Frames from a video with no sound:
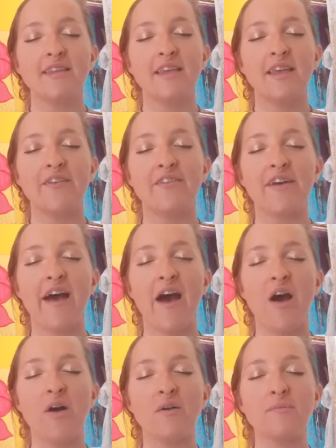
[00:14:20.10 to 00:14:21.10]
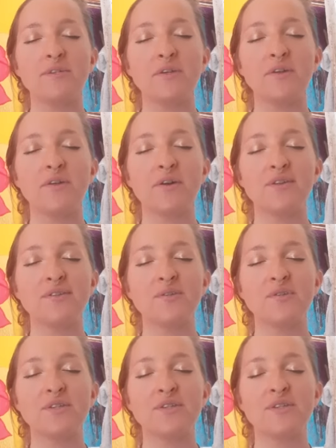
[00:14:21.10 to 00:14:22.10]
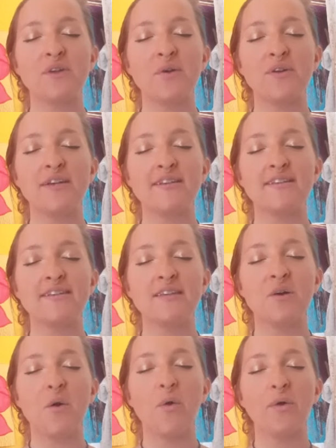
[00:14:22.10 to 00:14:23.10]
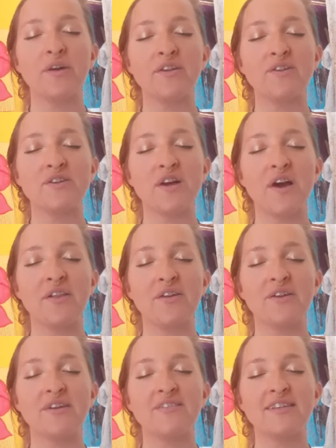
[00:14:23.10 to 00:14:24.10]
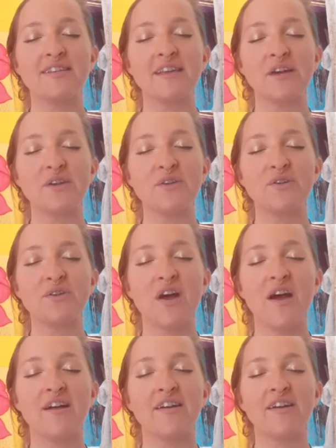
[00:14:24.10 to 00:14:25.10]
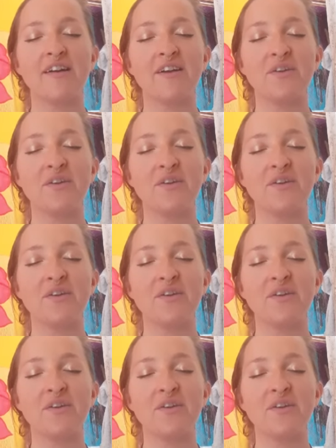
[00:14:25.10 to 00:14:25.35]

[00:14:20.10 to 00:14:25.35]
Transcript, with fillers: If that helps, you can also just notice the orange color of the second chakra.